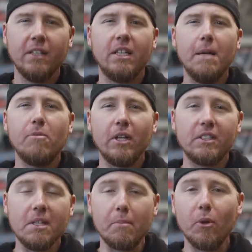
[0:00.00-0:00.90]
To keep
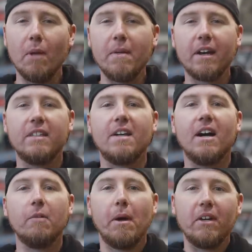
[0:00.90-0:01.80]
things simple, I'm not going to
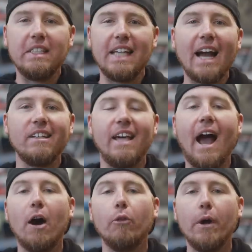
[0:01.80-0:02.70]
talk about exactly
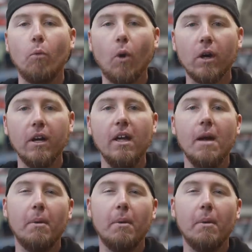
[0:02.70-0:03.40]
how they work,